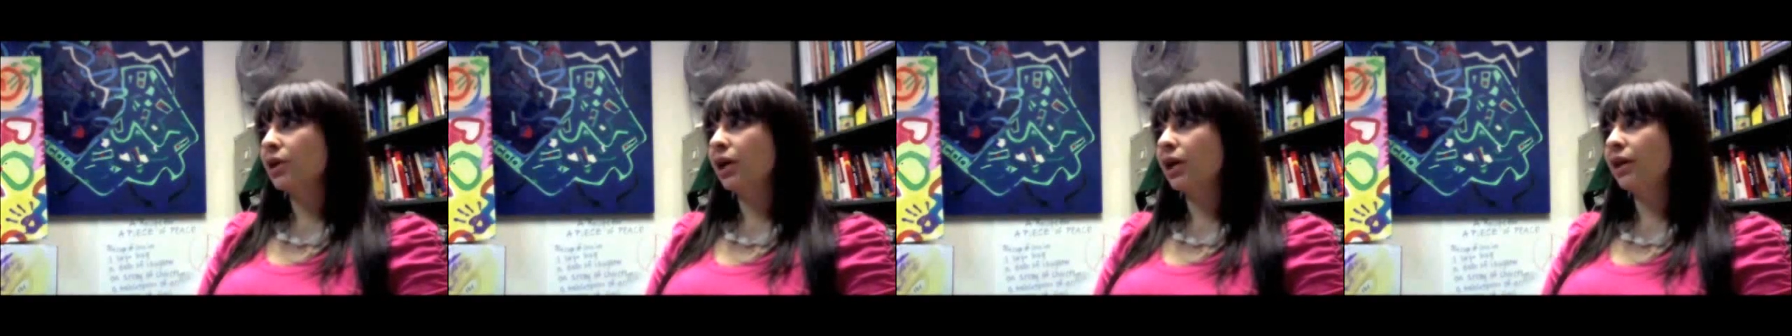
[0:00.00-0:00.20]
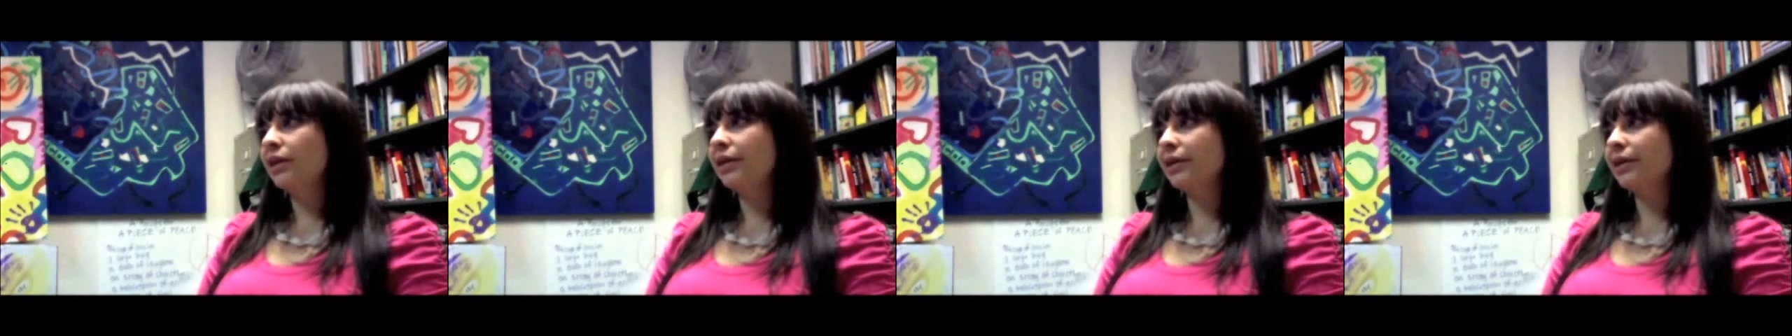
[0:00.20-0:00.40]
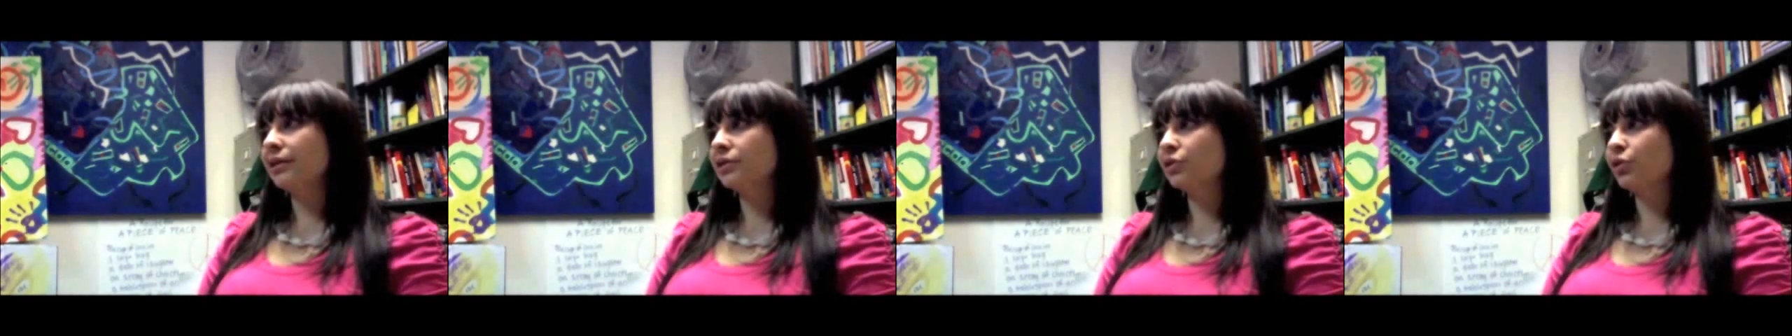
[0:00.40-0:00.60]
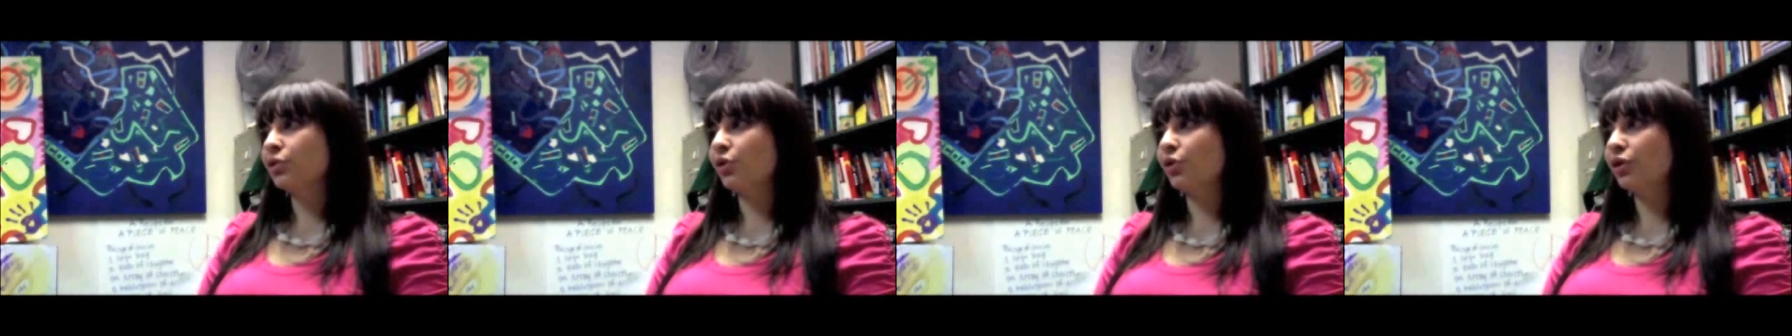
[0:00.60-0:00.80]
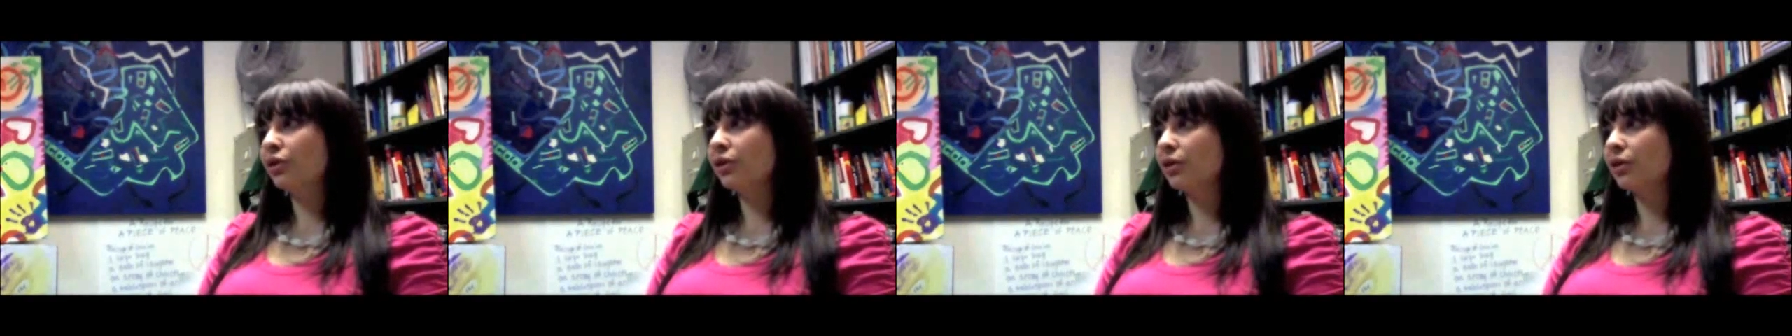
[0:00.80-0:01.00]
I think it's
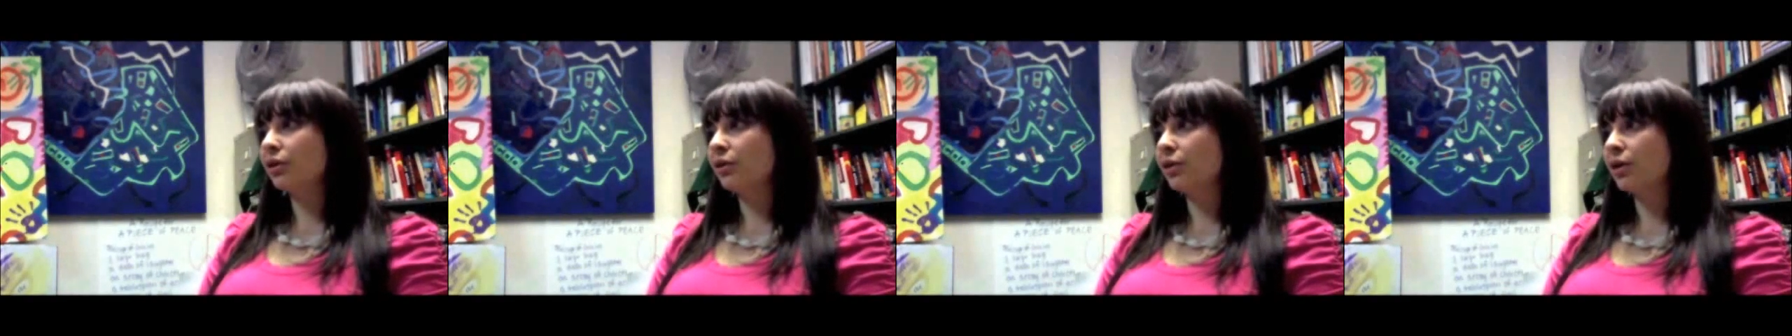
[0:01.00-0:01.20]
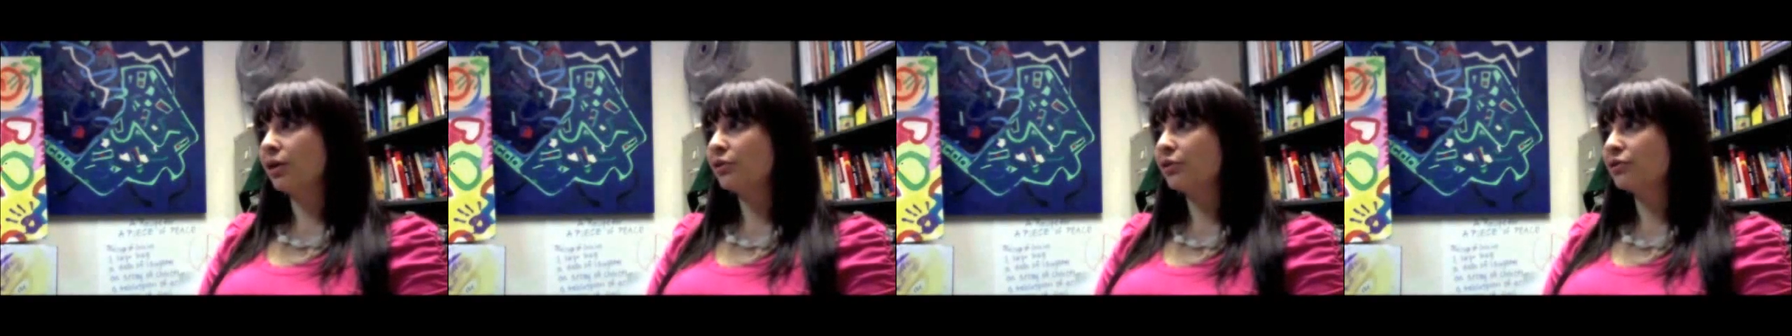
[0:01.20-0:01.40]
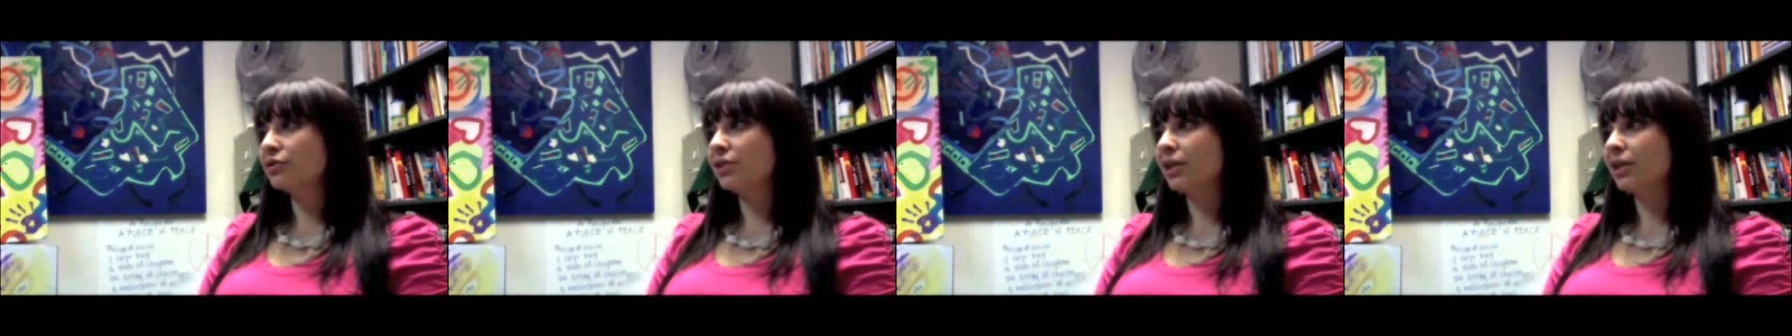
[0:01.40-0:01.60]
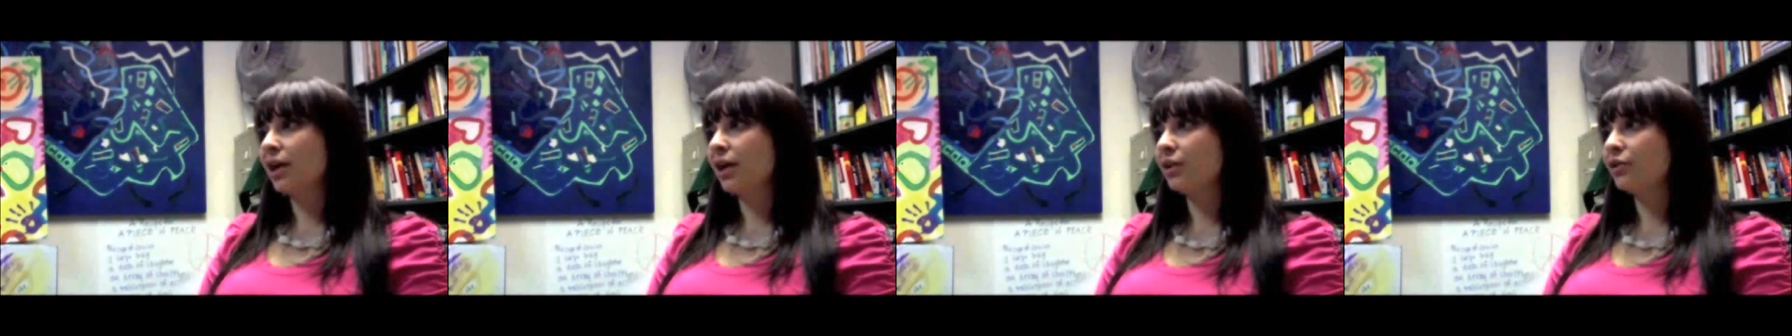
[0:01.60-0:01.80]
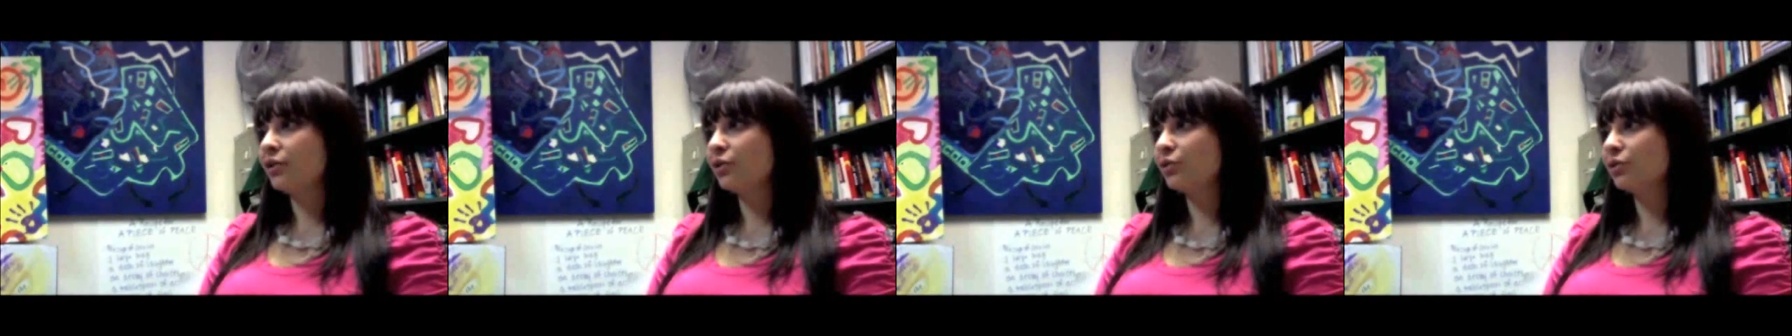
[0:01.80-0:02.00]
critical. I don't see
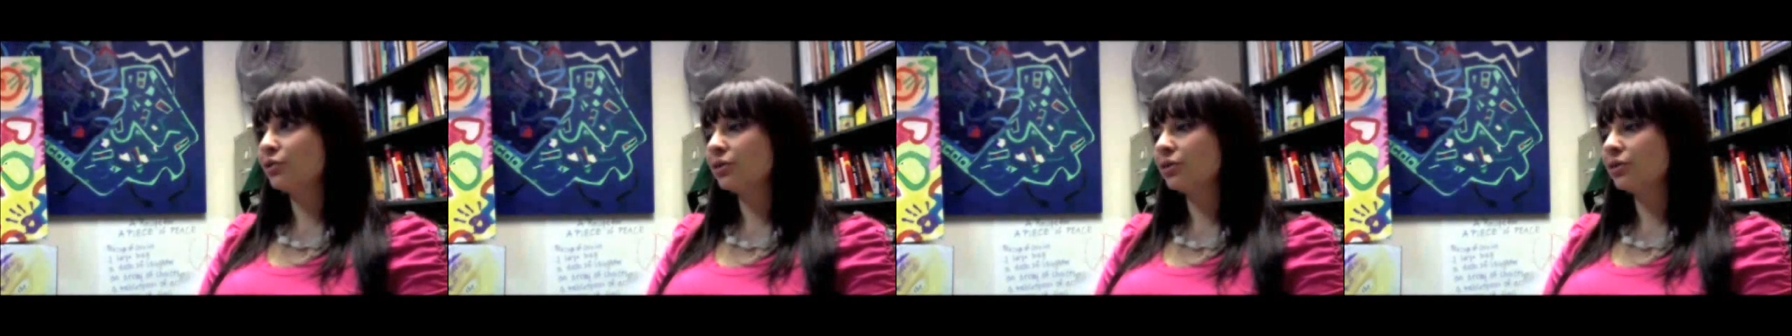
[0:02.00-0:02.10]
how you